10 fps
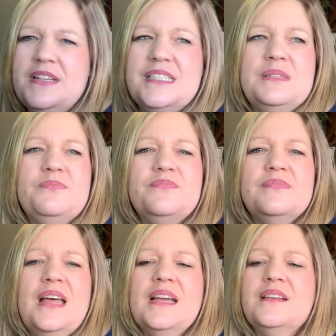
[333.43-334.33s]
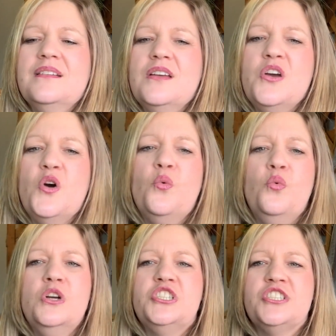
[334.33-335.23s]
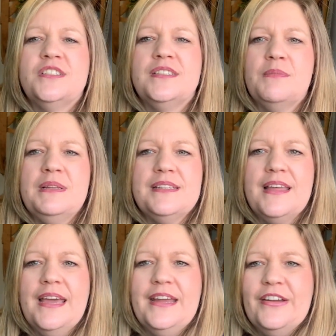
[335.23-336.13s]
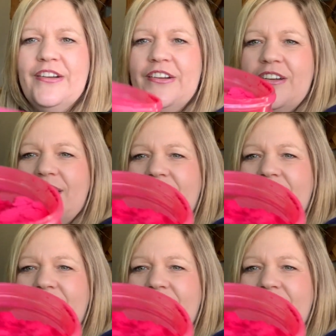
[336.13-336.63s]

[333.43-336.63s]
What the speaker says: I just like whooshed some into the air.